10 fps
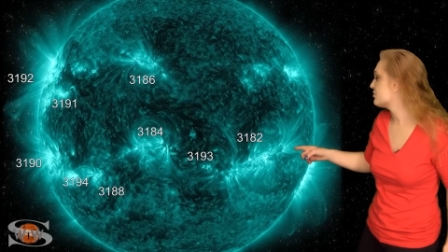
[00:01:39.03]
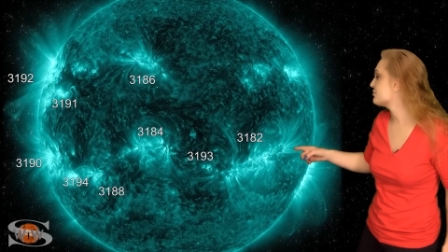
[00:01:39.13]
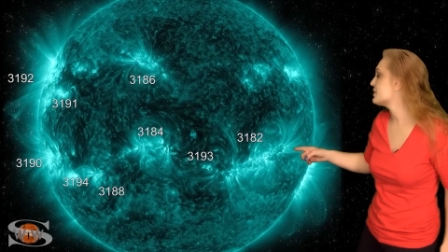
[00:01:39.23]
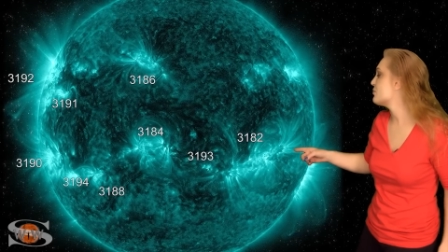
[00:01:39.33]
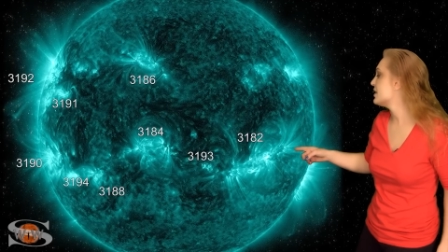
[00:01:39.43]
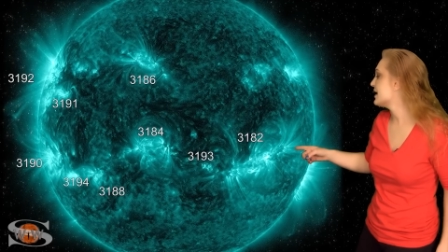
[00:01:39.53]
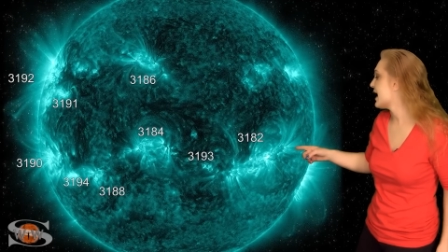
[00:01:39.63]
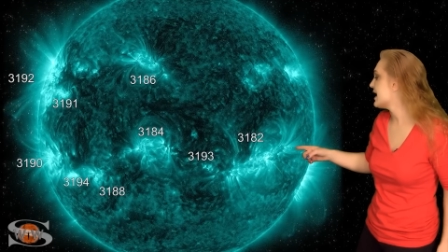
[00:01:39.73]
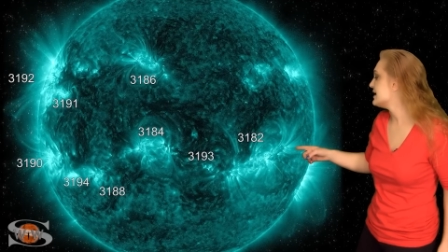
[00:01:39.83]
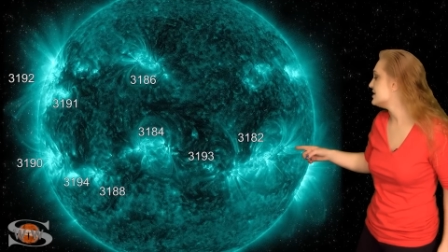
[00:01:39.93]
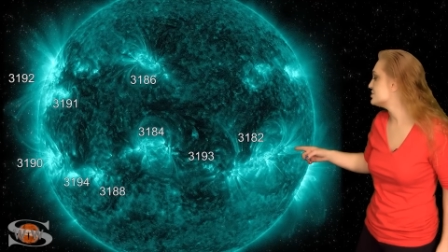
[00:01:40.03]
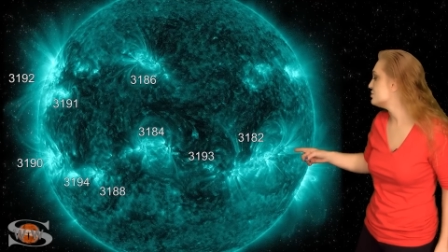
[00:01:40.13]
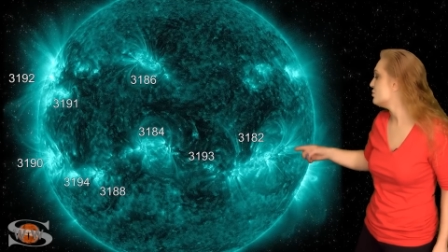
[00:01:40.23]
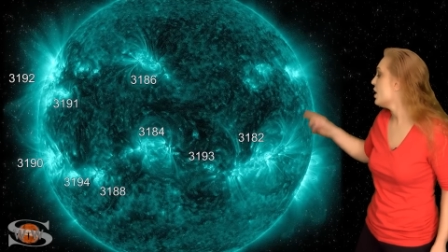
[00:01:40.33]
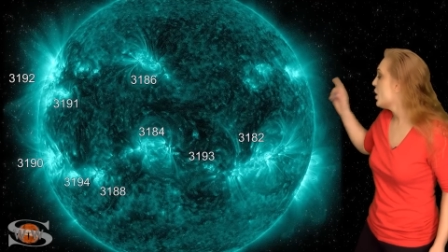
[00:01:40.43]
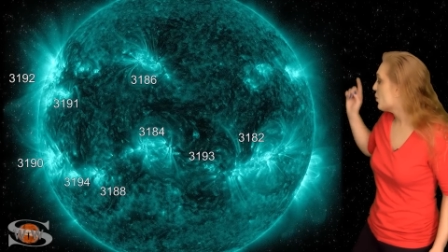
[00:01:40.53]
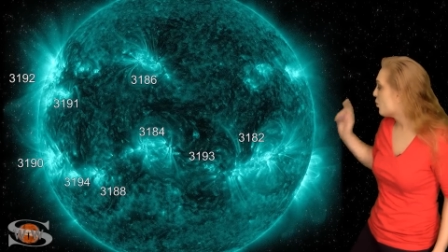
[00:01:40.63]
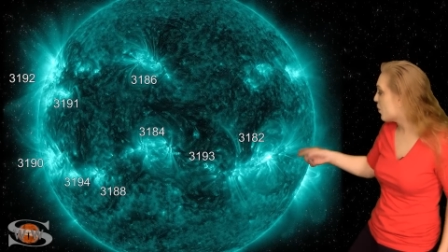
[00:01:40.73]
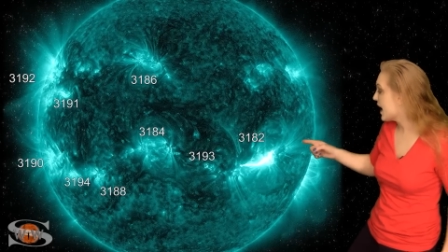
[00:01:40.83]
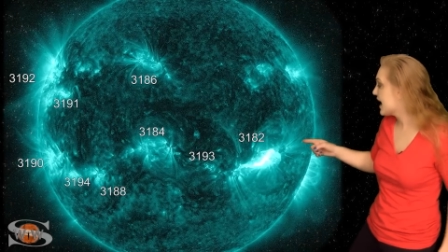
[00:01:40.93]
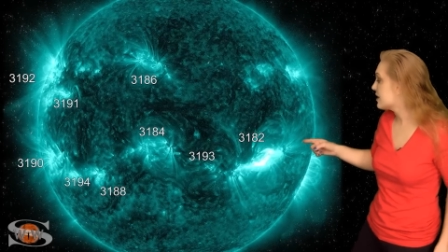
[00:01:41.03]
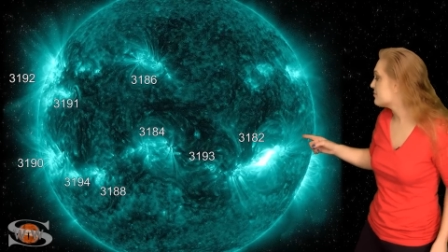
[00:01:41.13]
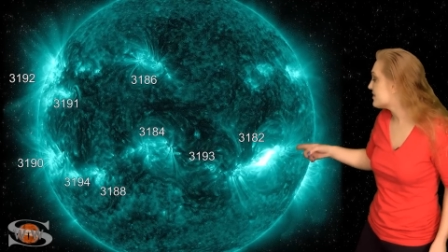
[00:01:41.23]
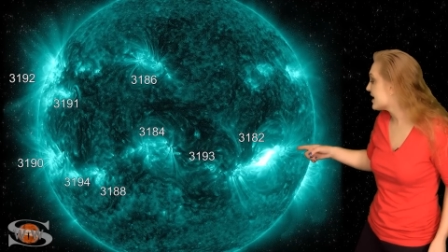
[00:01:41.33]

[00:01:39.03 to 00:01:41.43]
uh, 3182. Wham!